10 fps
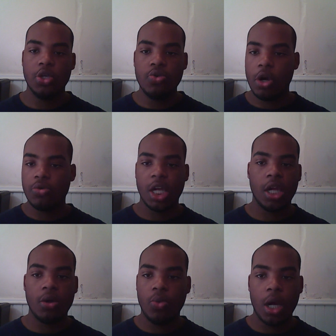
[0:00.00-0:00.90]
You know
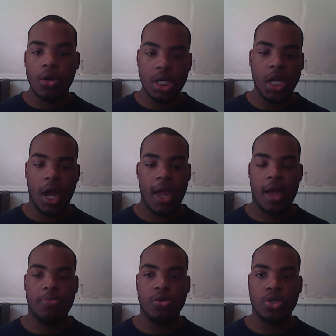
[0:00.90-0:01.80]
damn well he not
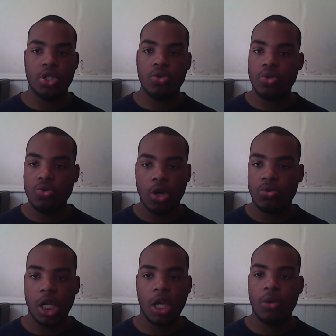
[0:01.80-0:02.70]
happy with you. You
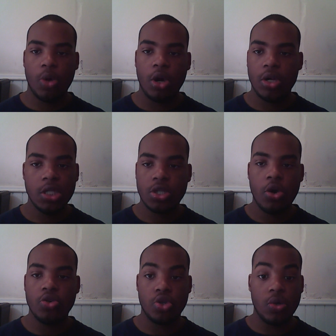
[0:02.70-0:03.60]
know damn well he
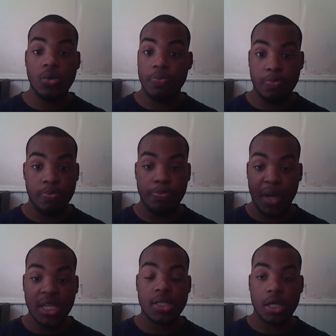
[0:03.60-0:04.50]
told you
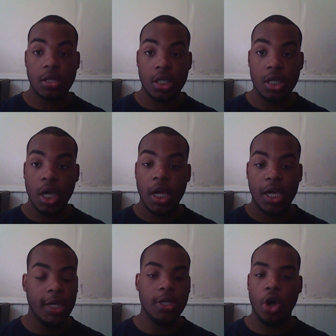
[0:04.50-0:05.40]
basically
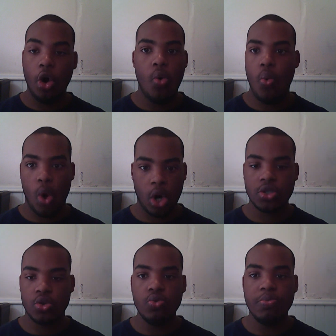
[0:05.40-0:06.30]
he don't
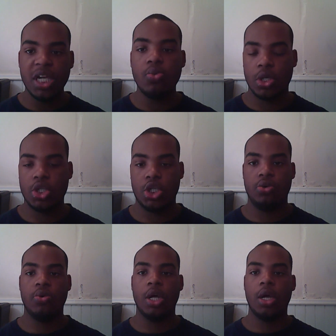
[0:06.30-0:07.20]
want to be with
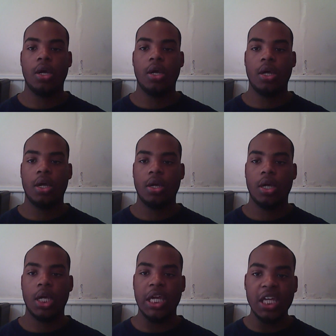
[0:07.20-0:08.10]
you.
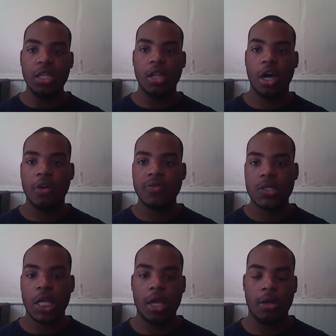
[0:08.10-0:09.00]
He
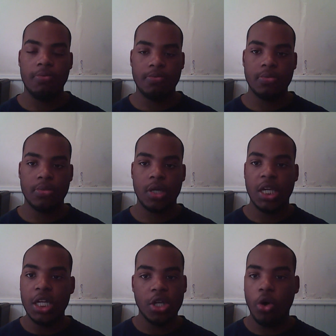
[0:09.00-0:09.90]
loves sin.
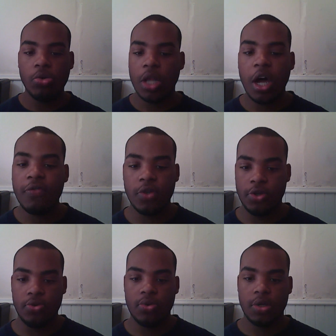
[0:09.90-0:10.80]
He don't love
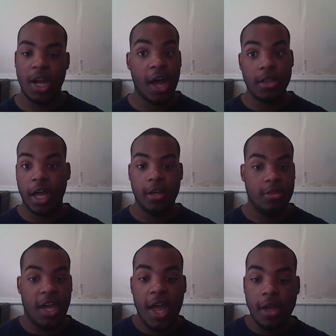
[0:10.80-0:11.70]
you. Not
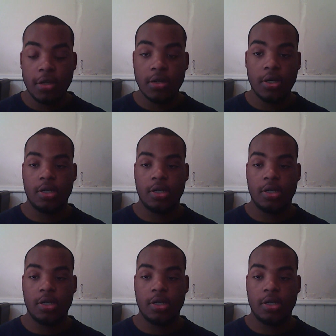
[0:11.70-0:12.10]
like that.